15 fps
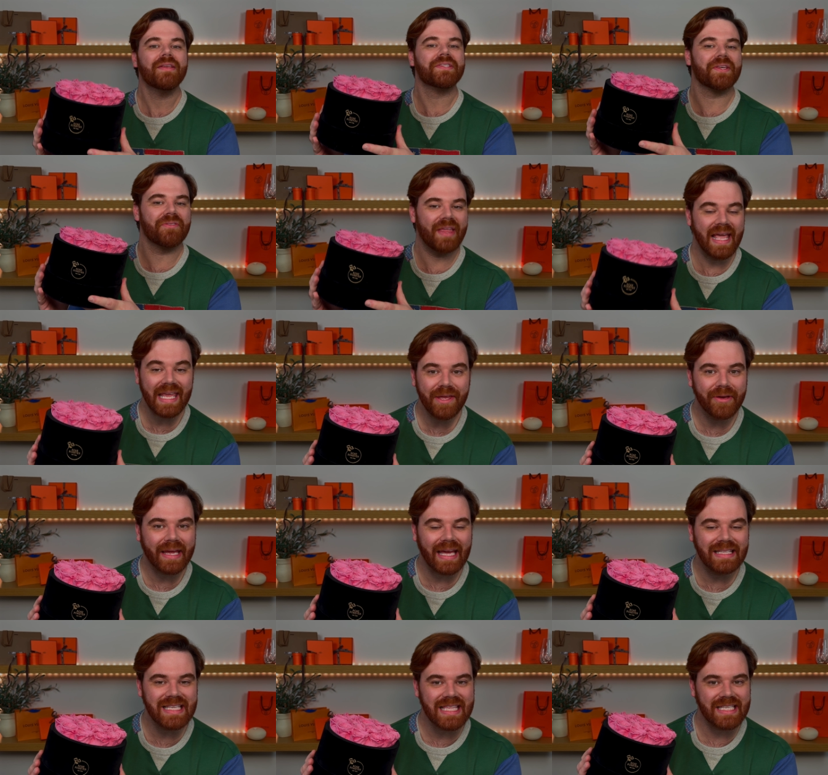So thank you
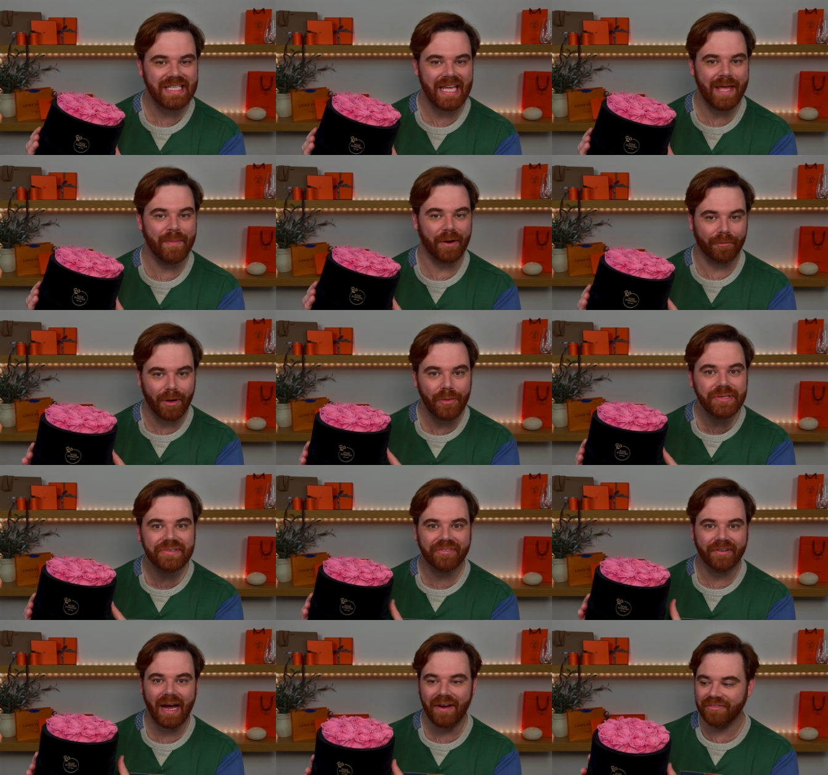again to the team at Rose
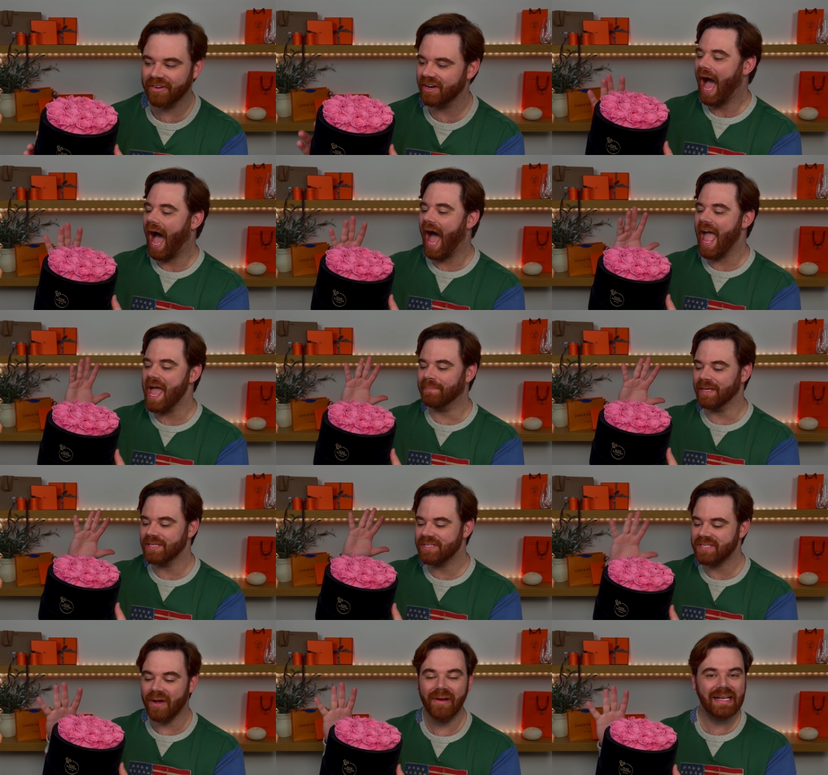Forever. I am
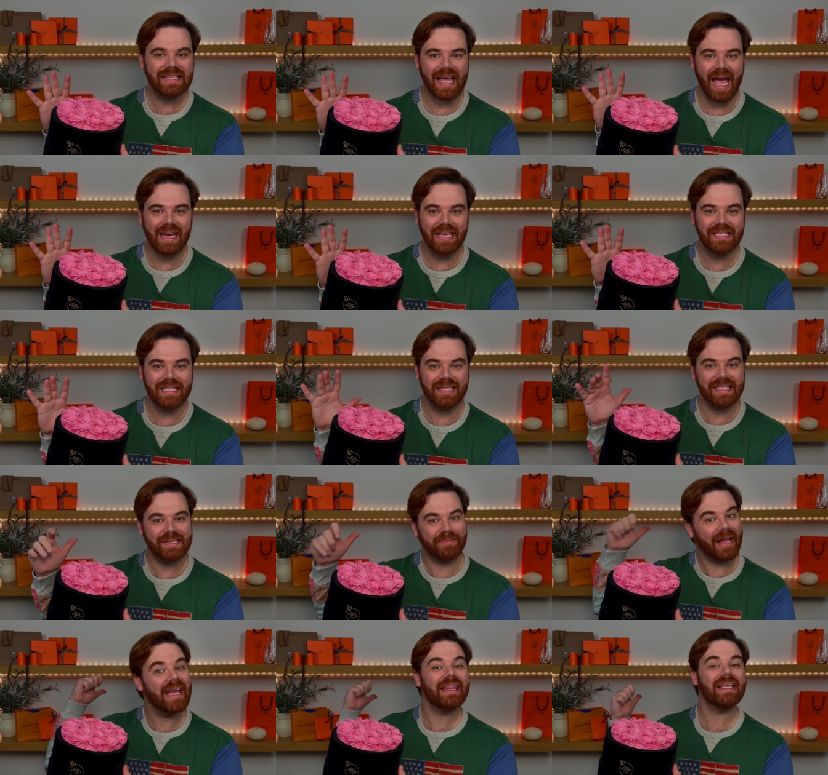so excited to
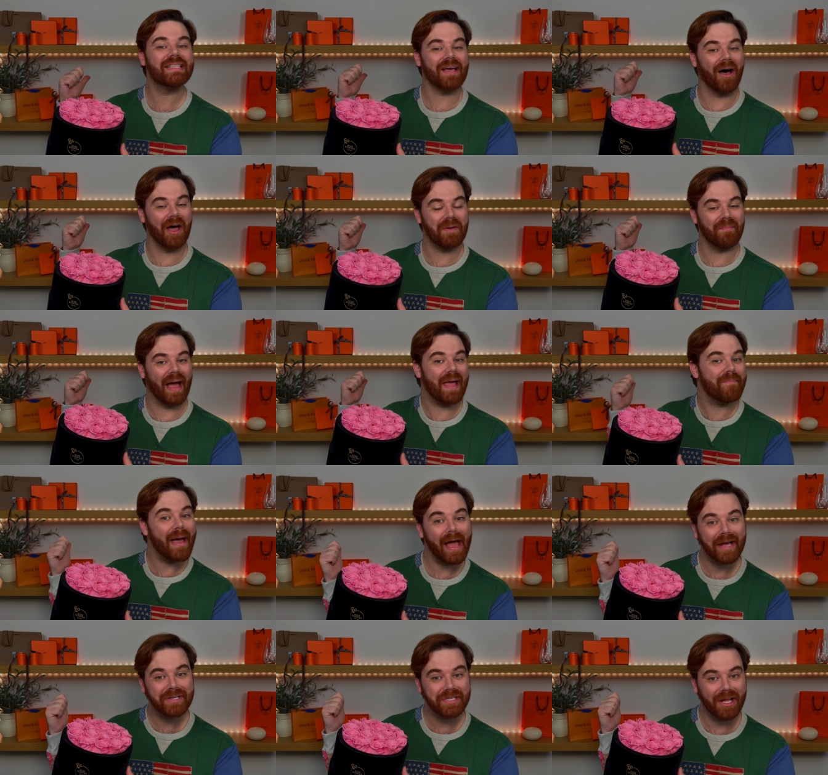display these on my
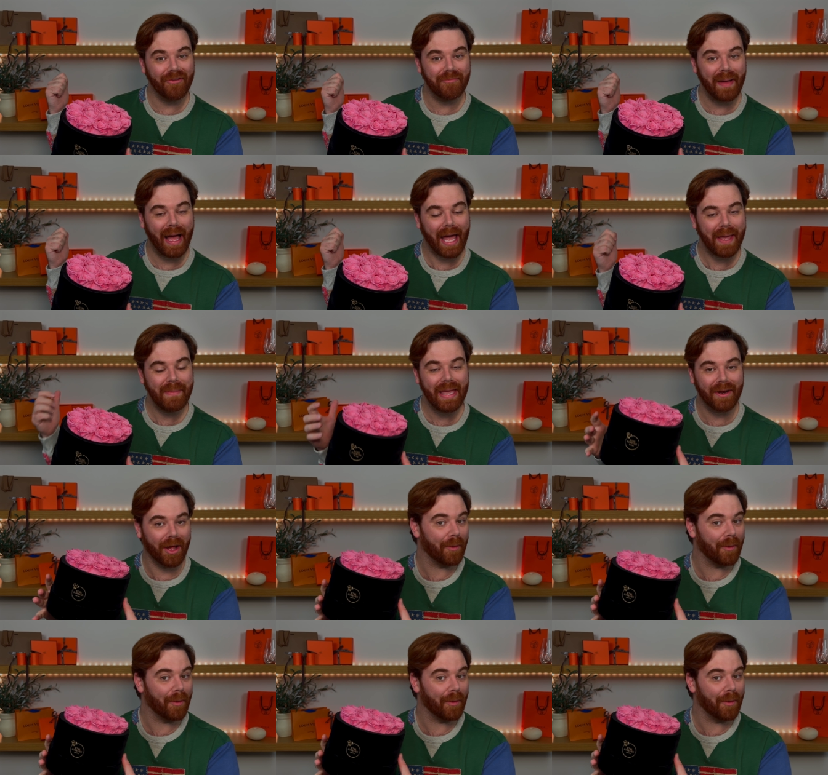bag shelf behind me in all